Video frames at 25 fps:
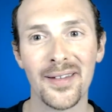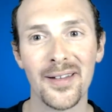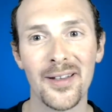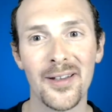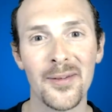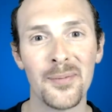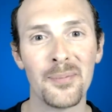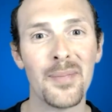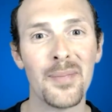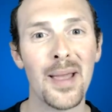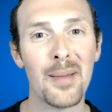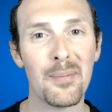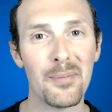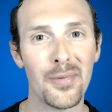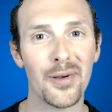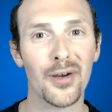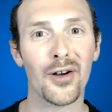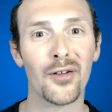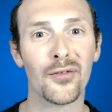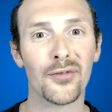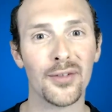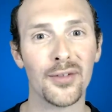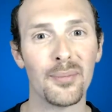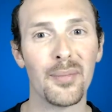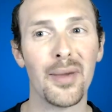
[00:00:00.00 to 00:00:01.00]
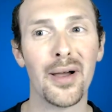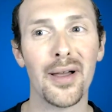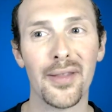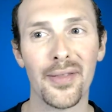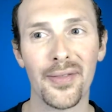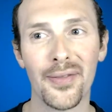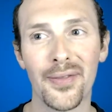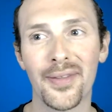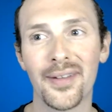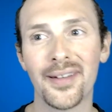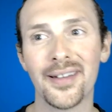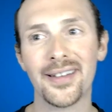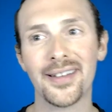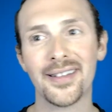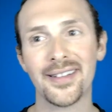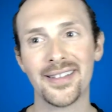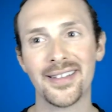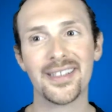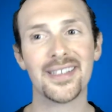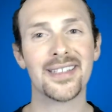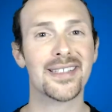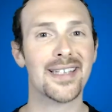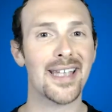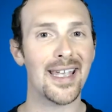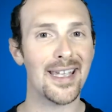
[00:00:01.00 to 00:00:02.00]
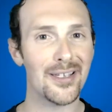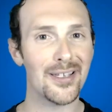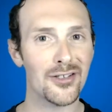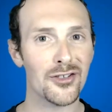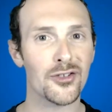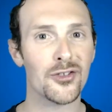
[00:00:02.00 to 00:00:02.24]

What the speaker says: member of the month. In this case,